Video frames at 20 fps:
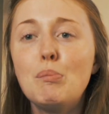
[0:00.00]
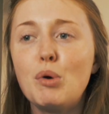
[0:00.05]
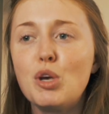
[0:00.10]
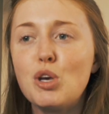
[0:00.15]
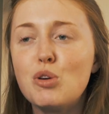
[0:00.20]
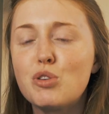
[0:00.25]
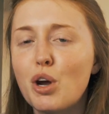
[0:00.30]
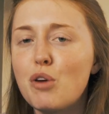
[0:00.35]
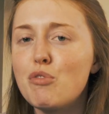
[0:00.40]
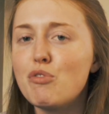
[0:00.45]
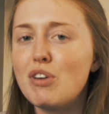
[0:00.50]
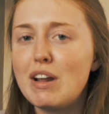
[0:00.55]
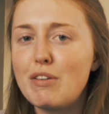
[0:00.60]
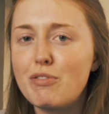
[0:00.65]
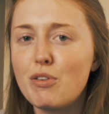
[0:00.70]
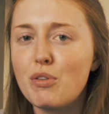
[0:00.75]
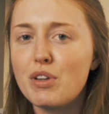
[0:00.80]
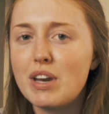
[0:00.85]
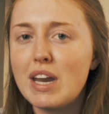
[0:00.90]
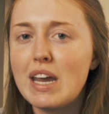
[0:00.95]
but you don't really
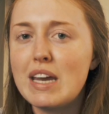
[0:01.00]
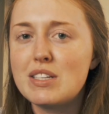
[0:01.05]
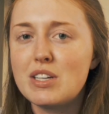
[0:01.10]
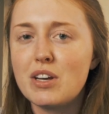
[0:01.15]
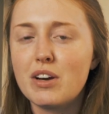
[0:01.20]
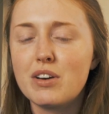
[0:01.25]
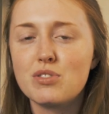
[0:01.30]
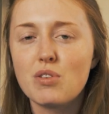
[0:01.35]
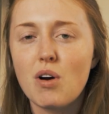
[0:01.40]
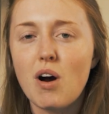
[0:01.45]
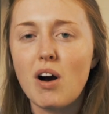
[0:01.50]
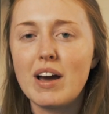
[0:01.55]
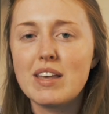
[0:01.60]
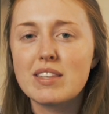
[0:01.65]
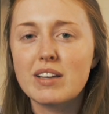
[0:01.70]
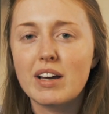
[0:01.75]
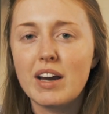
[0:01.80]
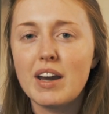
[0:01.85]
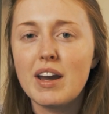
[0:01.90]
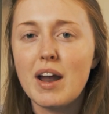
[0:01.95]
feel the need to because your eye
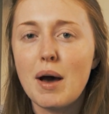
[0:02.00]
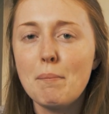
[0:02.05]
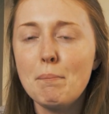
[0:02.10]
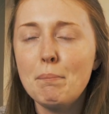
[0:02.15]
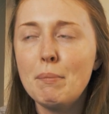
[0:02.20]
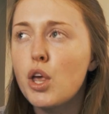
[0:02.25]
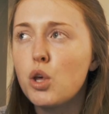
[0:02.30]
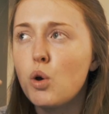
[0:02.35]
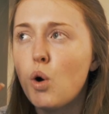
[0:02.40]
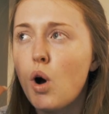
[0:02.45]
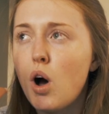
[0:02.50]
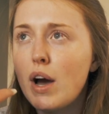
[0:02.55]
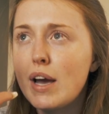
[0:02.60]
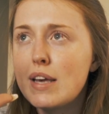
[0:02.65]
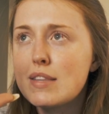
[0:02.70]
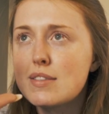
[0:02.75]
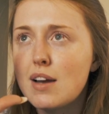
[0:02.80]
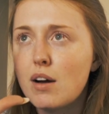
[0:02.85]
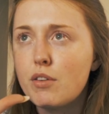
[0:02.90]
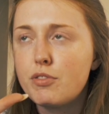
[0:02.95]
is kind of numb. Your
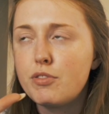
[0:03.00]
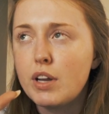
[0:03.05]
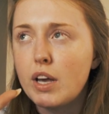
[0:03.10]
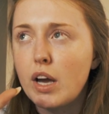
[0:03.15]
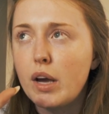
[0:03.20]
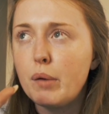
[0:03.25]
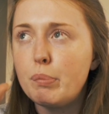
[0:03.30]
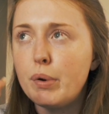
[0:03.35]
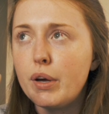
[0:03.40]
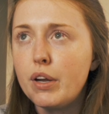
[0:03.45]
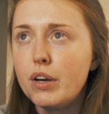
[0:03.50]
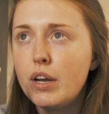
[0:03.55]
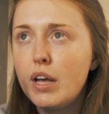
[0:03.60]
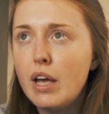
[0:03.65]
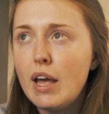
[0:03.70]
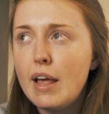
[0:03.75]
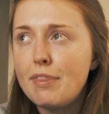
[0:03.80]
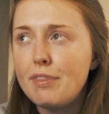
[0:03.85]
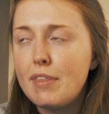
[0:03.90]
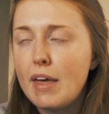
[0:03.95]
eye is now fully open,
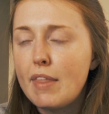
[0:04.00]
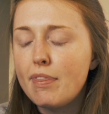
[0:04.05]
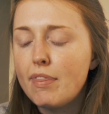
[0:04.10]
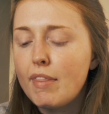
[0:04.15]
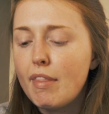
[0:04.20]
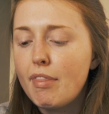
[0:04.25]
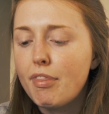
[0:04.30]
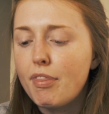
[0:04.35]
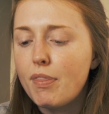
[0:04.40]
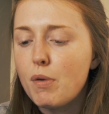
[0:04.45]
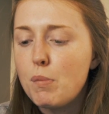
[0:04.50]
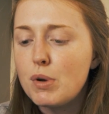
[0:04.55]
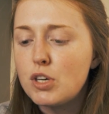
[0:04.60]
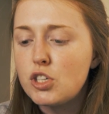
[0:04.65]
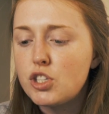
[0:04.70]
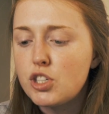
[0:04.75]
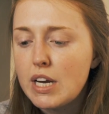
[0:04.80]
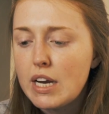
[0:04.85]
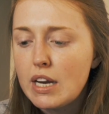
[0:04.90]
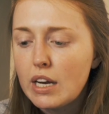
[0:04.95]
then the
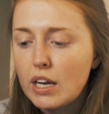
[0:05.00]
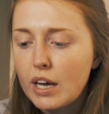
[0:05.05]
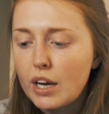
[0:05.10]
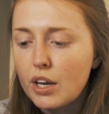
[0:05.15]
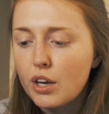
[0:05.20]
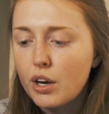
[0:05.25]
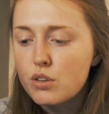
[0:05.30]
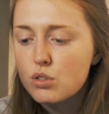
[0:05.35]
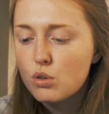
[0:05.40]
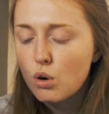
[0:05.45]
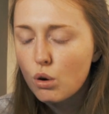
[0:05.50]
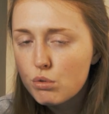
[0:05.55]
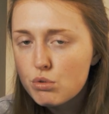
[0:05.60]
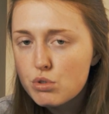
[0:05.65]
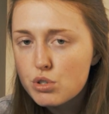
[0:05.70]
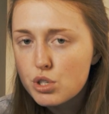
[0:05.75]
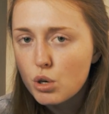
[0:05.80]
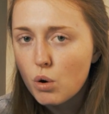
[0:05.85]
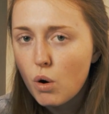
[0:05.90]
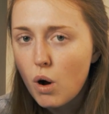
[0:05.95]
machine kind of goes
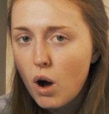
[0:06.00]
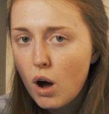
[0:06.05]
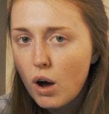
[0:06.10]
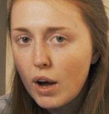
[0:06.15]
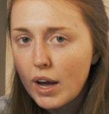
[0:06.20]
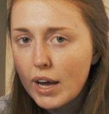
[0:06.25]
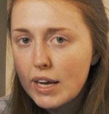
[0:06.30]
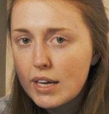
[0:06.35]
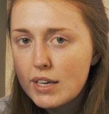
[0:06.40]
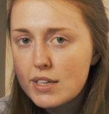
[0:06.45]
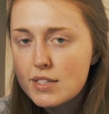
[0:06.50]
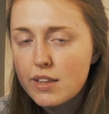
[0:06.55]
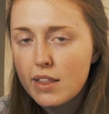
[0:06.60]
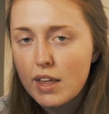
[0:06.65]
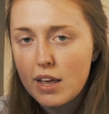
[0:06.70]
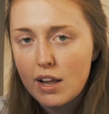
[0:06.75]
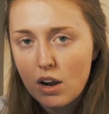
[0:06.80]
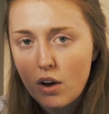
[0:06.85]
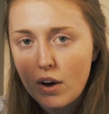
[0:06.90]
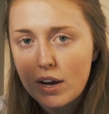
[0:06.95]
onto your eye so
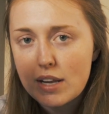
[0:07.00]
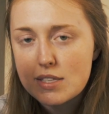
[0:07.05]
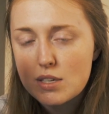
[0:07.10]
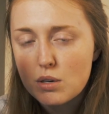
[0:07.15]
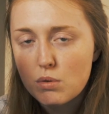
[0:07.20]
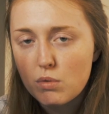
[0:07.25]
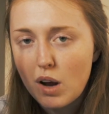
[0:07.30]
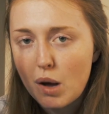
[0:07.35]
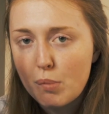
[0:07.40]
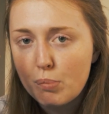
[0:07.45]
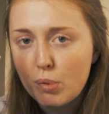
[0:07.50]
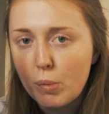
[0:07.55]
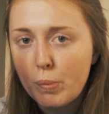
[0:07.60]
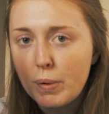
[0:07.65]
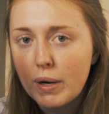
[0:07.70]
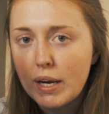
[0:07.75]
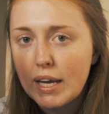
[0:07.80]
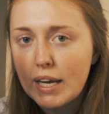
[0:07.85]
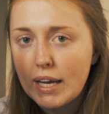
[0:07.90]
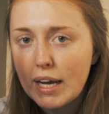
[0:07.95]
that it lines it all up
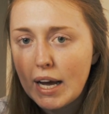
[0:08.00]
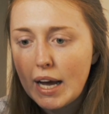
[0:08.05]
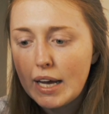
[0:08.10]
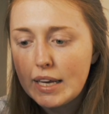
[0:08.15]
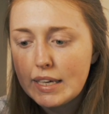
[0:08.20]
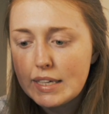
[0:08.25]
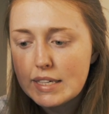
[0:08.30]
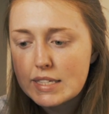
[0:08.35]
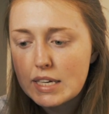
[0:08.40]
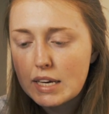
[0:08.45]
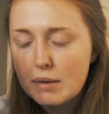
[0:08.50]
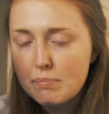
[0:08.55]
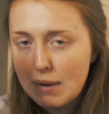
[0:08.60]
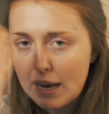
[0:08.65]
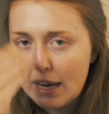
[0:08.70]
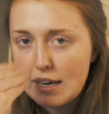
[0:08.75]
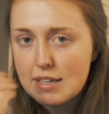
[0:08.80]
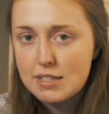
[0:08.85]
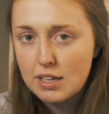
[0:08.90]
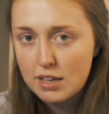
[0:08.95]
properly and
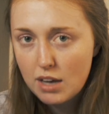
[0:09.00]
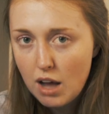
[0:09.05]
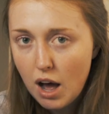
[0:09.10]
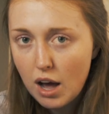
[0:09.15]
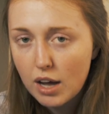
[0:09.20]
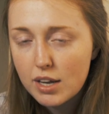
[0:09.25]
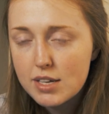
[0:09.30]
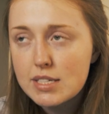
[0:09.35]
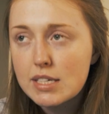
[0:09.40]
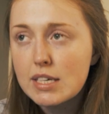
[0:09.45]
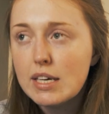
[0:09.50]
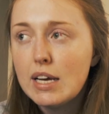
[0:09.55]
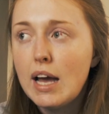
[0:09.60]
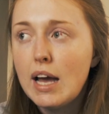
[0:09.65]
makes the cut.